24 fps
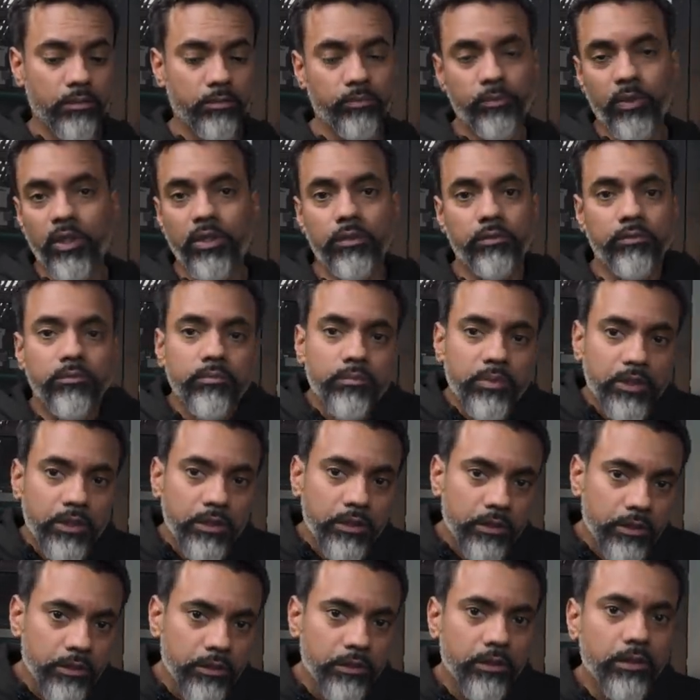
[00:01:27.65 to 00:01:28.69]
but
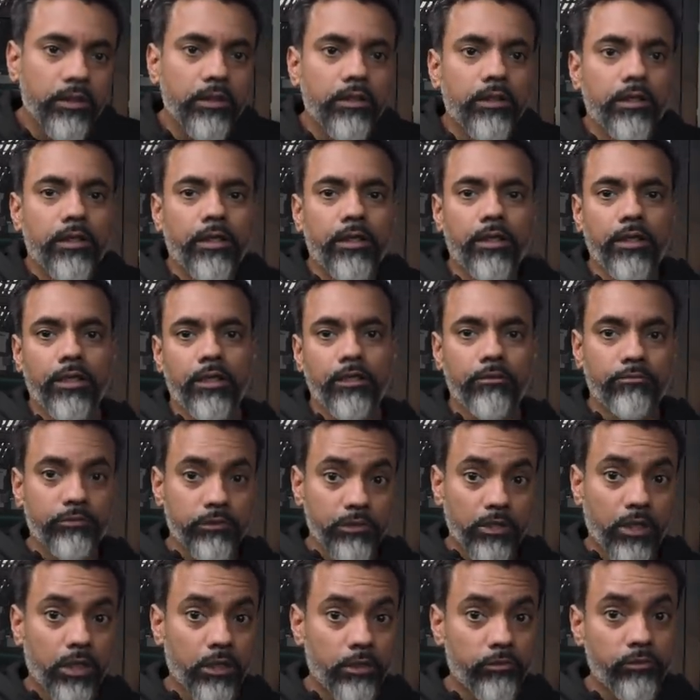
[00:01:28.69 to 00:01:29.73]
being a
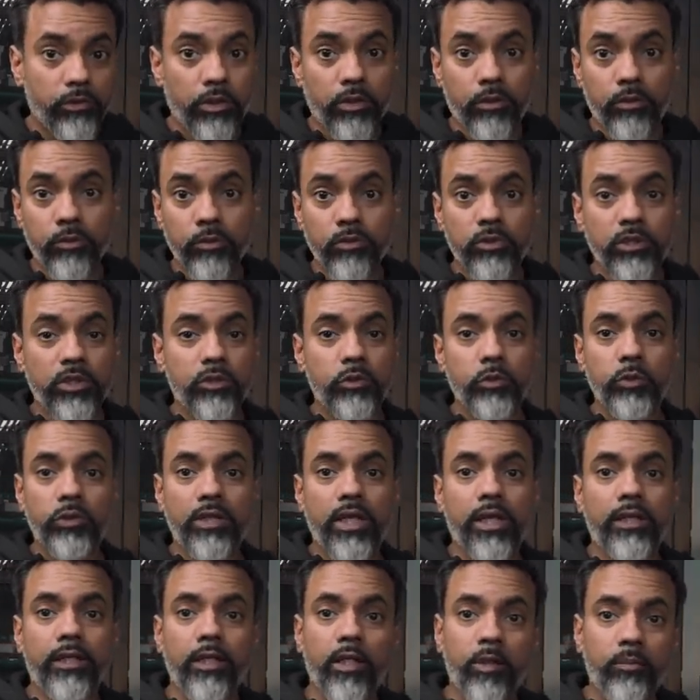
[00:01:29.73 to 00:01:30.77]
photography enthusiast, you
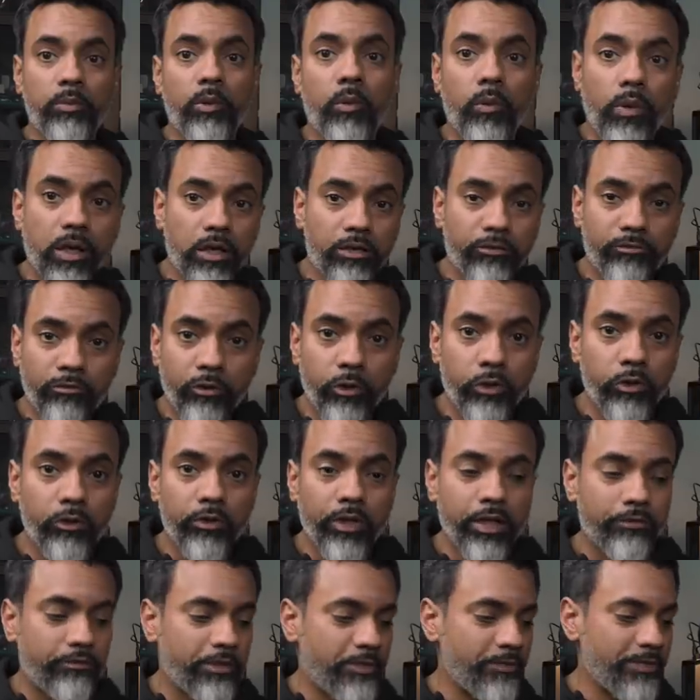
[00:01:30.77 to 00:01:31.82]
can't help but want to
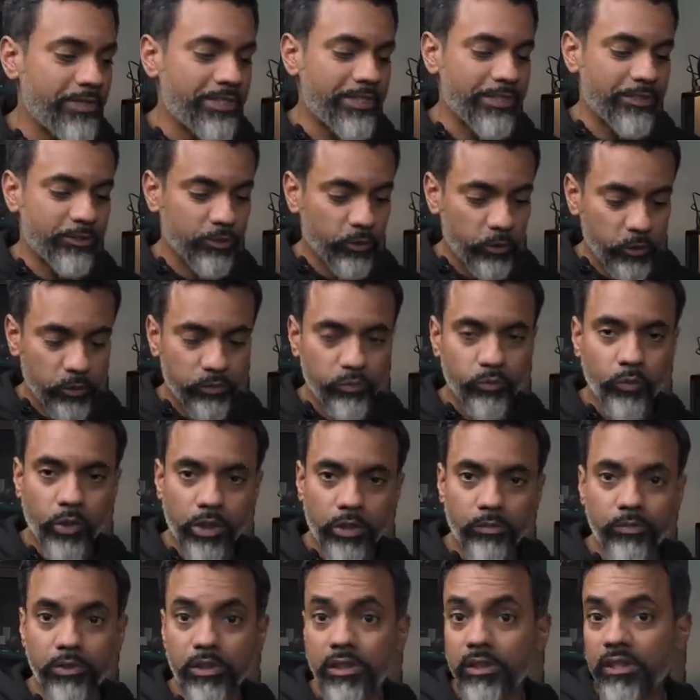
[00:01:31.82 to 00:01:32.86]
photograph everything, so you want
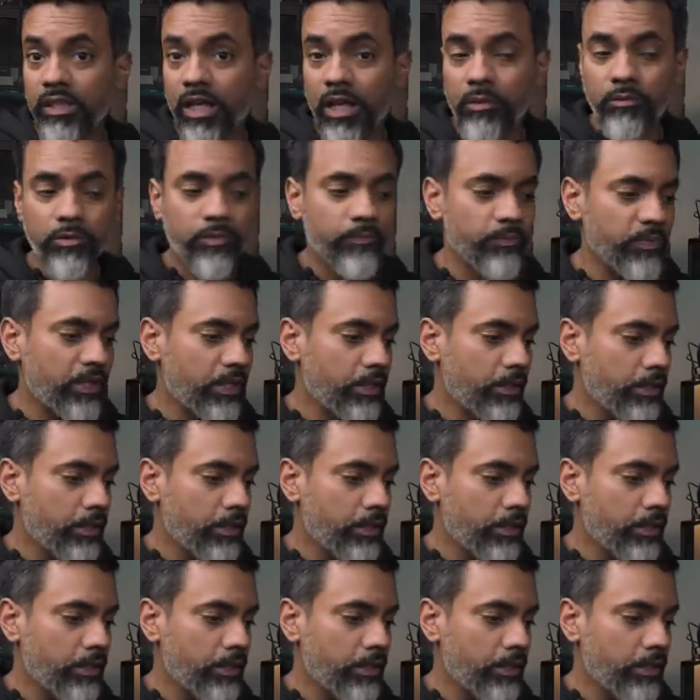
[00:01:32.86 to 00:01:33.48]
to bring a camera,